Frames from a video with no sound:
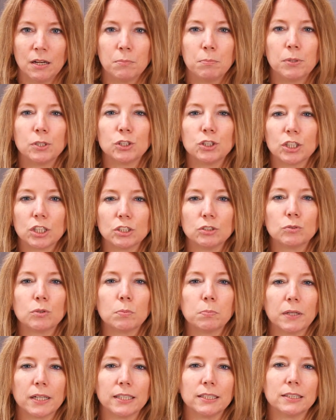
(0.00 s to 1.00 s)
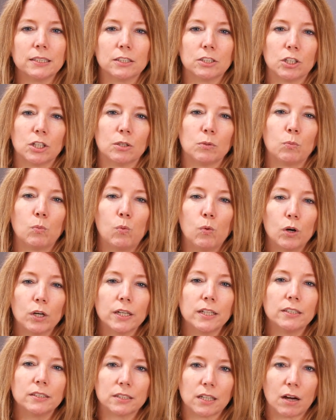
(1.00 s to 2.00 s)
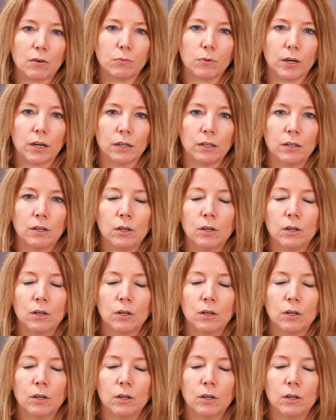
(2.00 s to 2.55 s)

but just replace the term working software